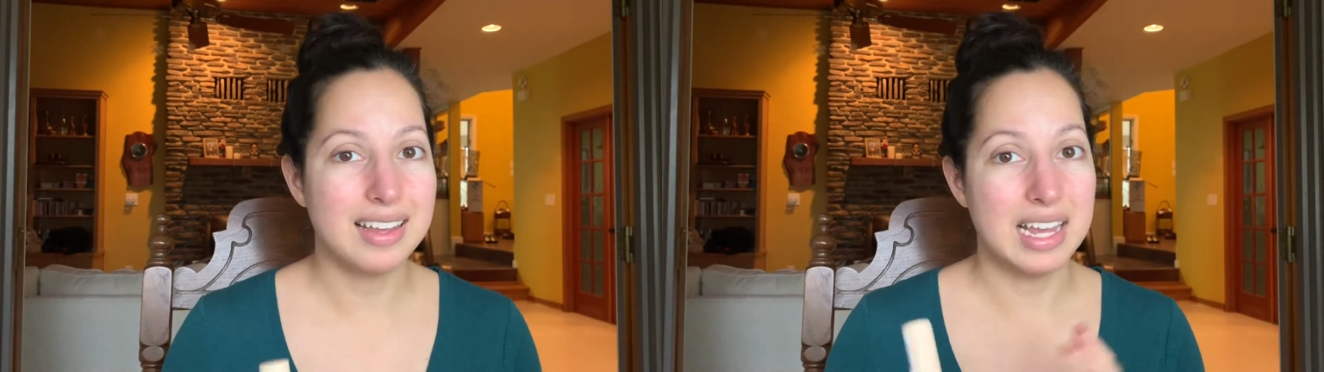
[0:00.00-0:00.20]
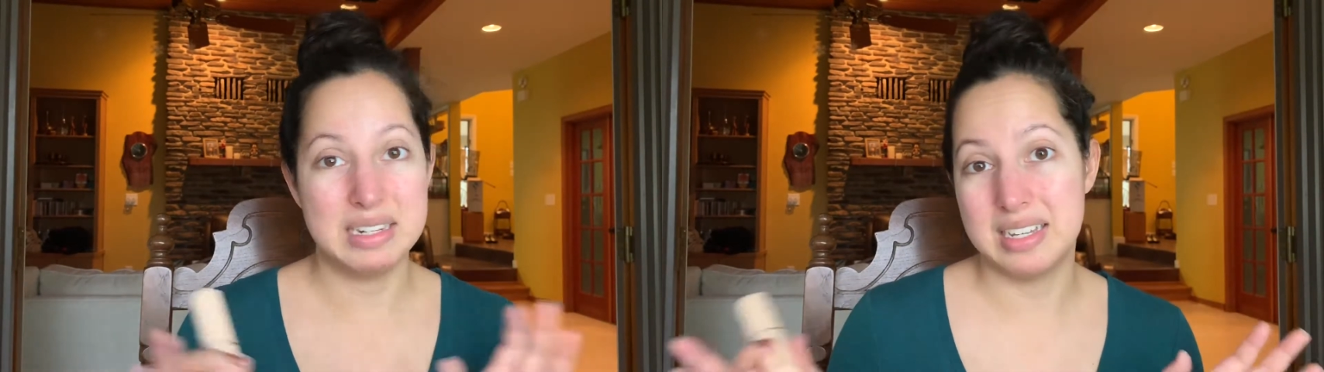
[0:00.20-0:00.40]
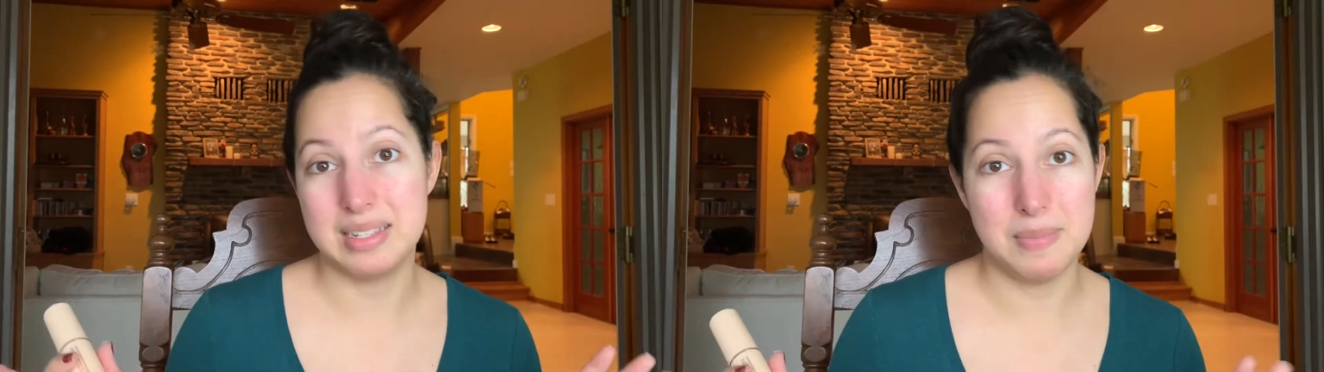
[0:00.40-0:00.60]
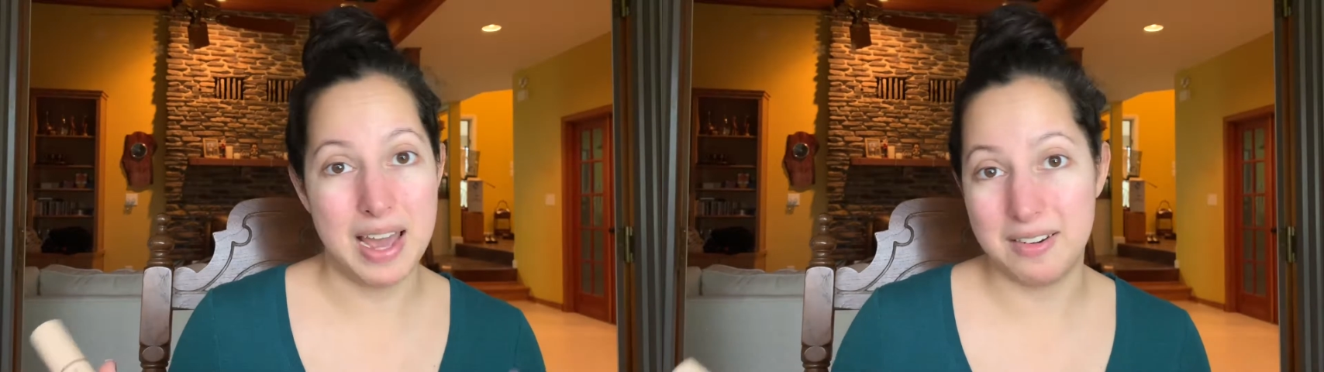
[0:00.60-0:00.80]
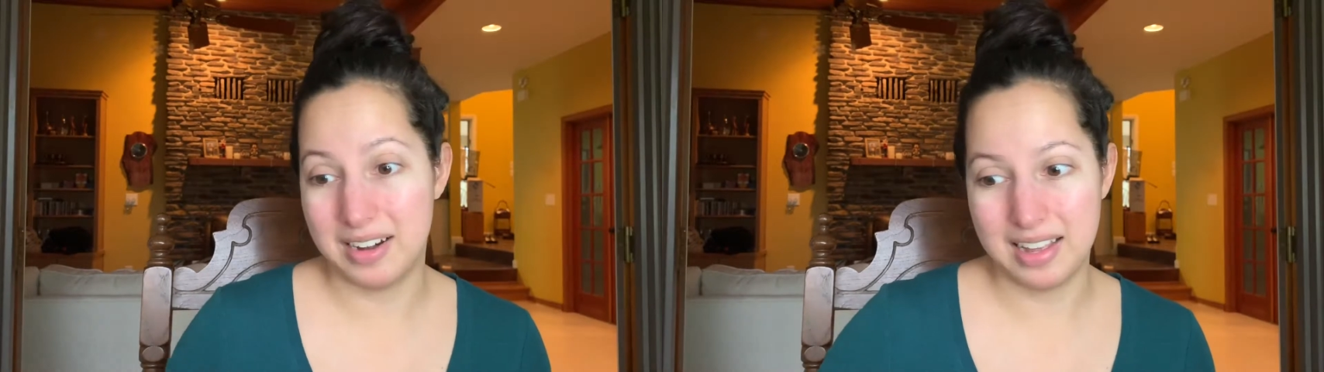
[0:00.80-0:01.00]
it doesn't
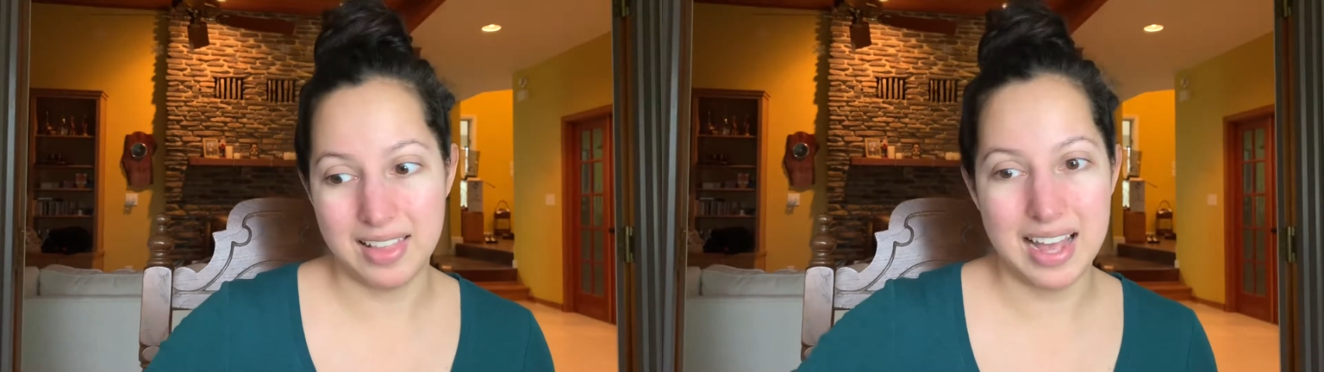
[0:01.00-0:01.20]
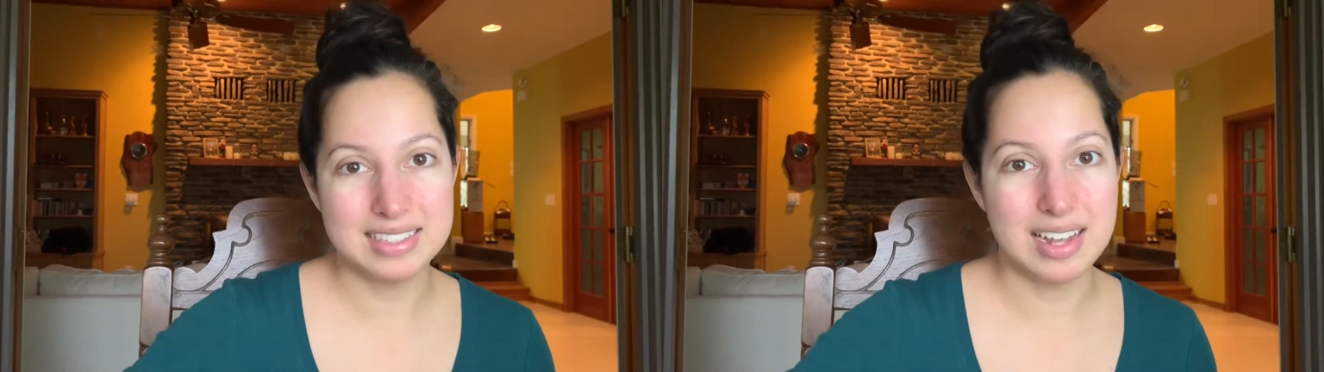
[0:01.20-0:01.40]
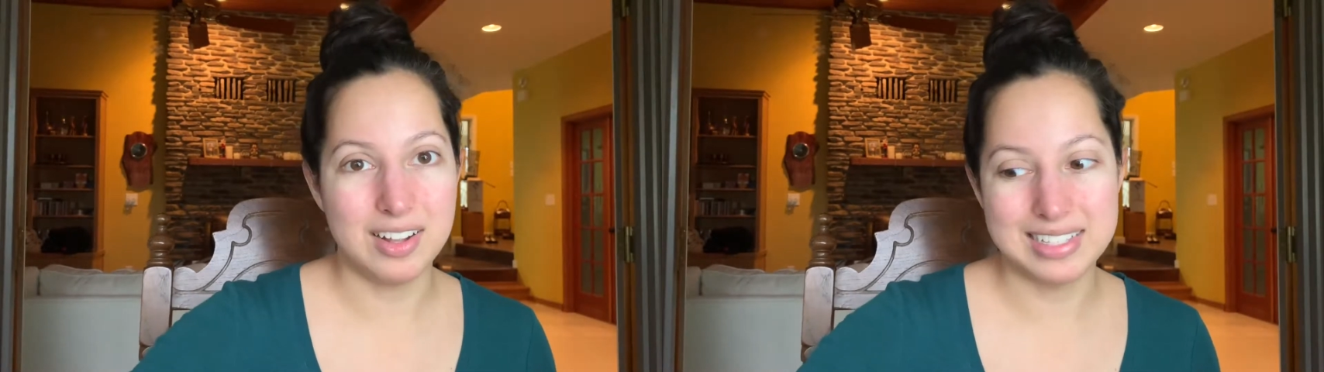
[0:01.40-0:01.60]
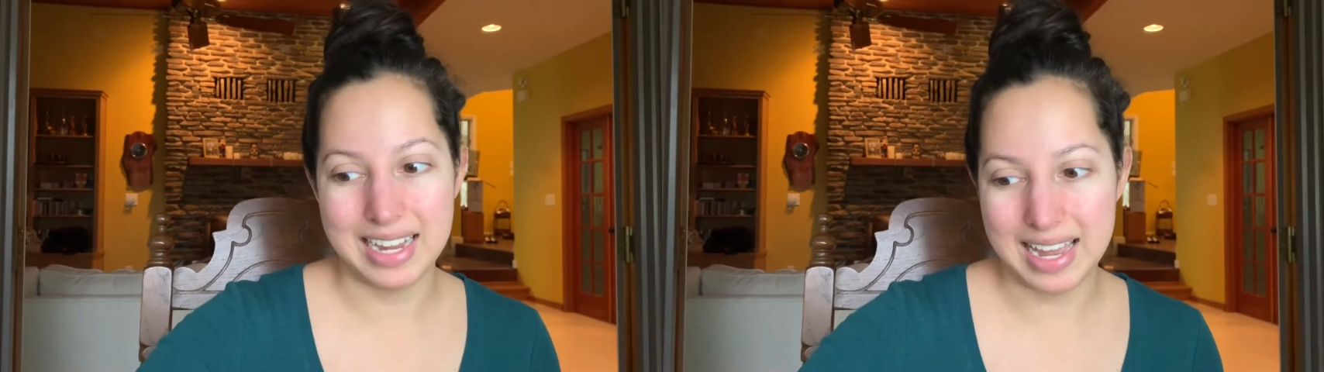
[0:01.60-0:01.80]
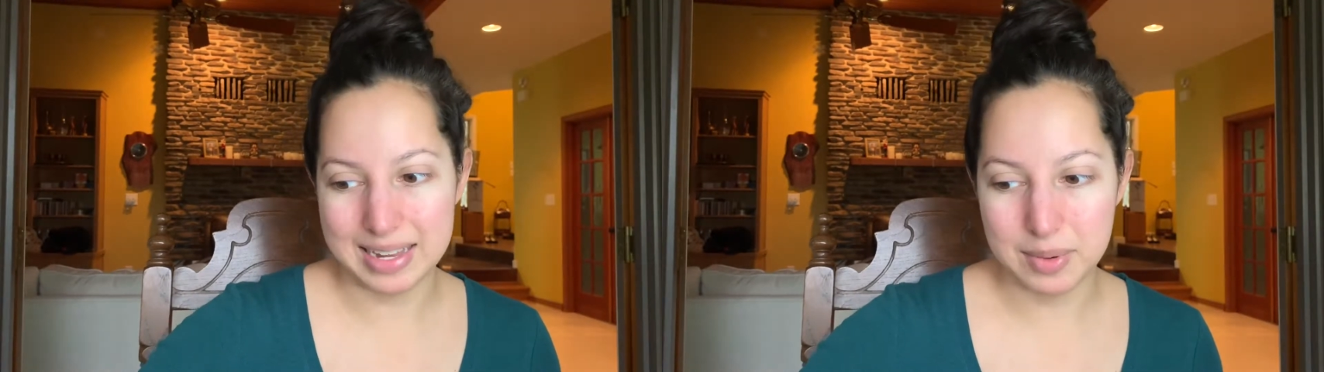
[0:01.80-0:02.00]
matter and it lasts all day
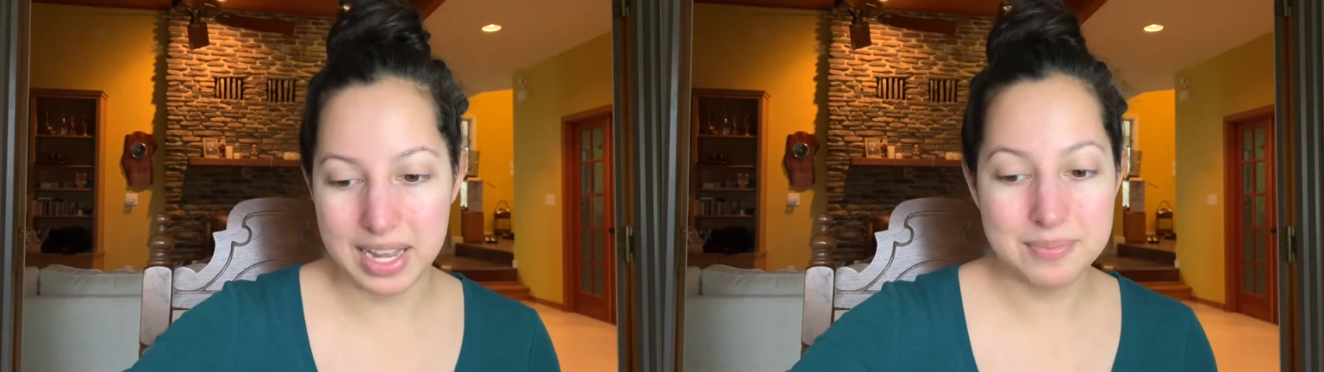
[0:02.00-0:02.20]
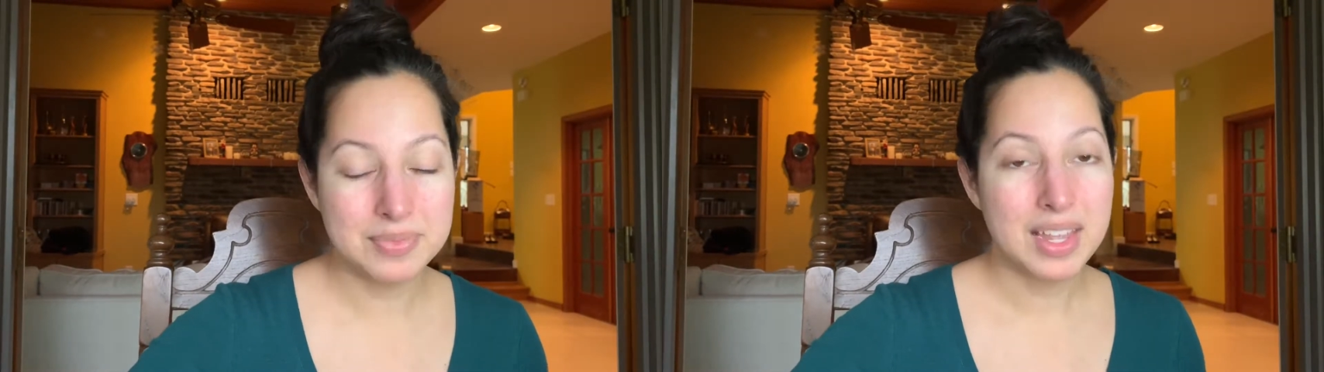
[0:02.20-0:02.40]
anyway.